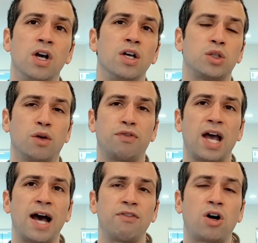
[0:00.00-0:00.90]
So if you
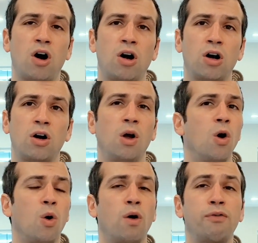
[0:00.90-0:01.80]
have a car,
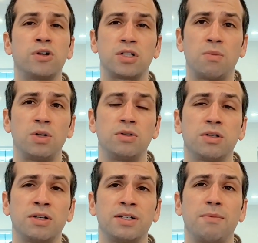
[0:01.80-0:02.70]
or if you're someone who's
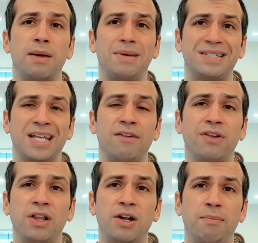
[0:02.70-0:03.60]
looking to maybe save a
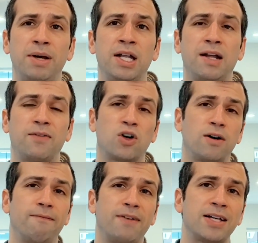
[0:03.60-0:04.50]
little bit, if you're an
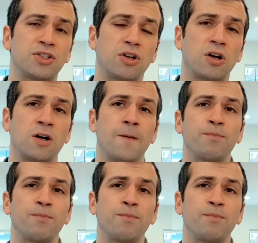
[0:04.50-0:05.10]
investor,